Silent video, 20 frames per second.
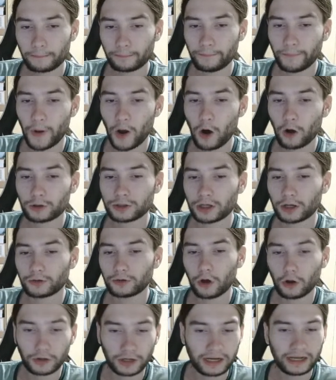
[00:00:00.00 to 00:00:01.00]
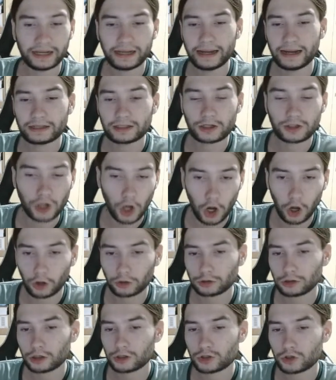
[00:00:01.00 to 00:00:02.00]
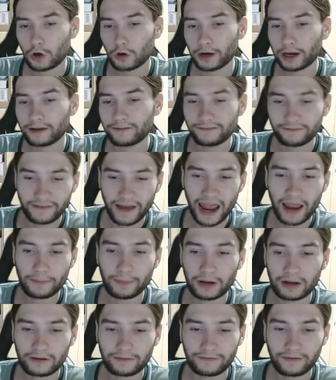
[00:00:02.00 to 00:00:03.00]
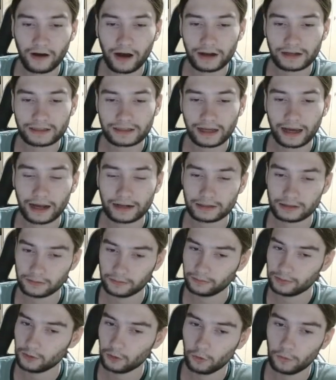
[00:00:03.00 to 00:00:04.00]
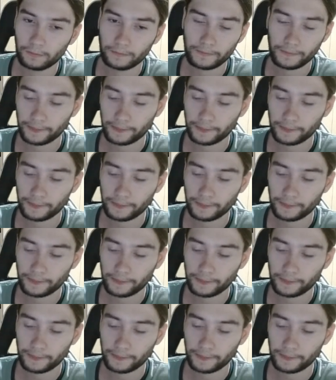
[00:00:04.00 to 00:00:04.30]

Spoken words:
Build a non-heated ultrasonic vapor device that... Bro.